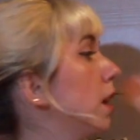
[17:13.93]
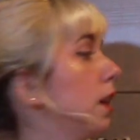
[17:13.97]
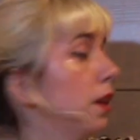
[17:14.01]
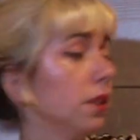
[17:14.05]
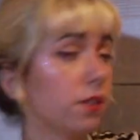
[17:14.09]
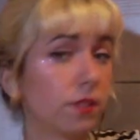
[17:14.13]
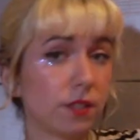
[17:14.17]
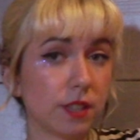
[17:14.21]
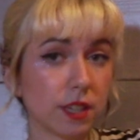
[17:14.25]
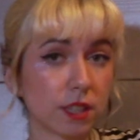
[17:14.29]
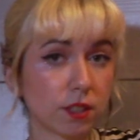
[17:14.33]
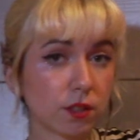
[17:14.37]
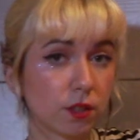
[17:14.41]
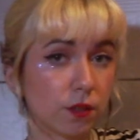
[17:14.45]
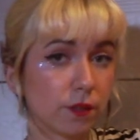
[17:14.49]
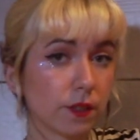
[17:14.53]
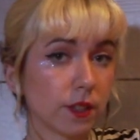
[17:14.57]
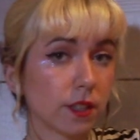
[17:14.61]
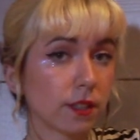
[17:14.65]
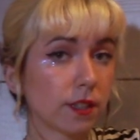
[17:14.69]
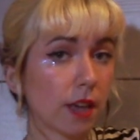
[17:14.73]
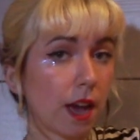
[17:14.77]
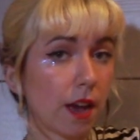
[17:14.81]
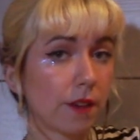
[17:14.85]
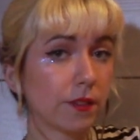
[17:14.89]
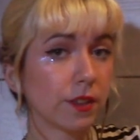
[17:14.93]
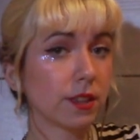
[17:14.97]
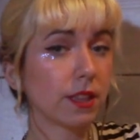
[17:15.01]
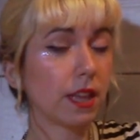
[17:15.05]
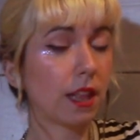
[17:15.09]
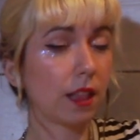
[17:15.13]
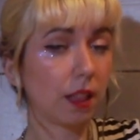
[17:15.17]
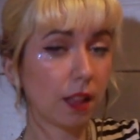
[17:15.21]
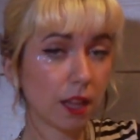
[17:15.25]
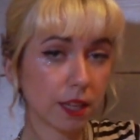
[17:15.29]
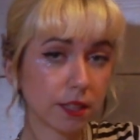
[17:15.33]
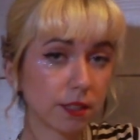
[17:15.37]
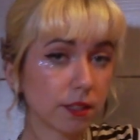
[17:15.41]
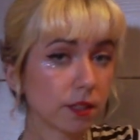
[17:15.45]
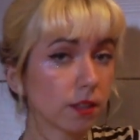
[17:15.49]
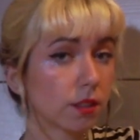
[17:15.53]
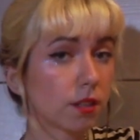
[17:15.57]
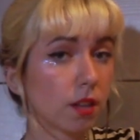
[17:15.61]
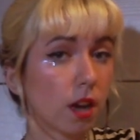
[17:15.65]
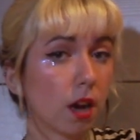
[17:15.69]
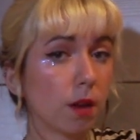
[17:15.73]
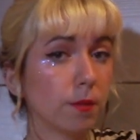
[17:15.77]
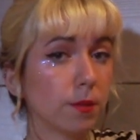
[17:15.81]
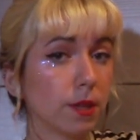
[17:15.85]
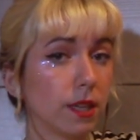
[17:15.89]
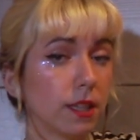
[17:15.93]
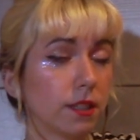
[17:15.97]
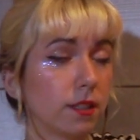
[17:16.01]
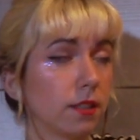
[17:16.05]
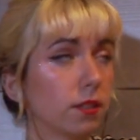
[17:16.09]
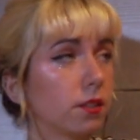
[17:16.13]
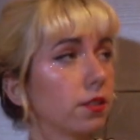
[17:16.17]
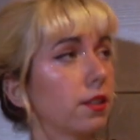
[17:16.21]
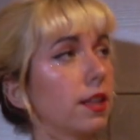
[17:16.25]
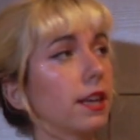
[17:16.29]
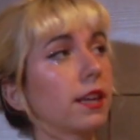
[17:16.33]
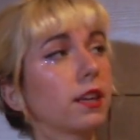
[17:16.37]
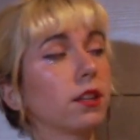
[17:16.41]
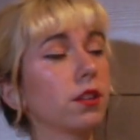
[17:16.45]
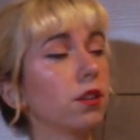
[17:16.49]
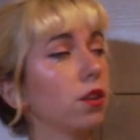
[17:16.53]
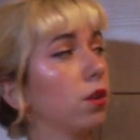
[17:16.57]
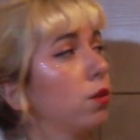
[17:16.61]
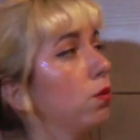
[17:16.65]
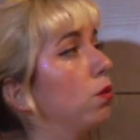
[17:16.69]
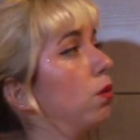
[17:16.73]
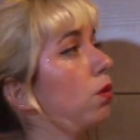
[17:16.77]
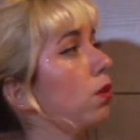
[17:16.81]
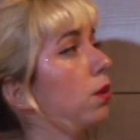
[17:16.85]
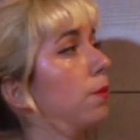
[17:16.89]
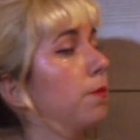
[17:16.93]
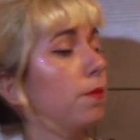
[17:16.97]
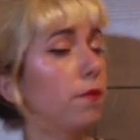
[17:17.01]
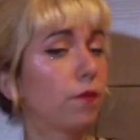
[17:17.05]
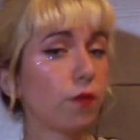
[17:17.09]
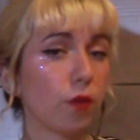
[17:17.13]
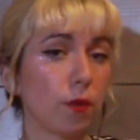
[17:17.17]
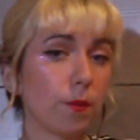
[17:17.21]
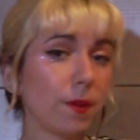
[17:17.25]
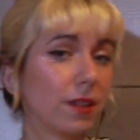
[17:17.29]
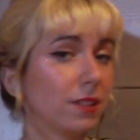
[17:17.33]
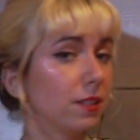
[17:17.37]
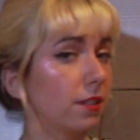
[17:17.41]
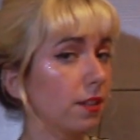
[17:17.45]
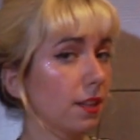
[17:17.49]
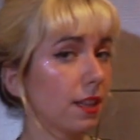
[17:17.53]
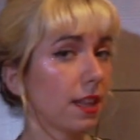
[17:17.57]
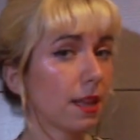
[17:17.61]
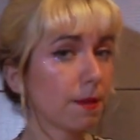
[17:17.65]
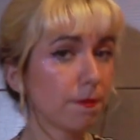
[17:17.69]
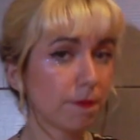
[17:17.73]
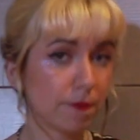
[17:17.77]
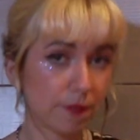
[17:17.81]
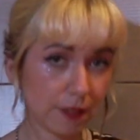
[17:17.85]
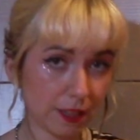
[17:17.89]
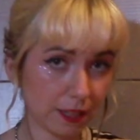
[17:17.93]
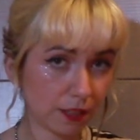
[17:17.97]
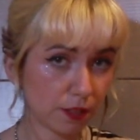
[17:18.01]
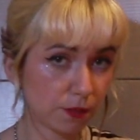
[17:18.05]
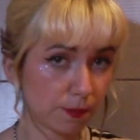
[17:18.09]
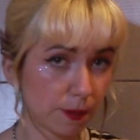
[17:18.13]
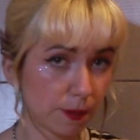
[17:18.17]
Sixuvus having their license terminated so they could no longer perform under the name Village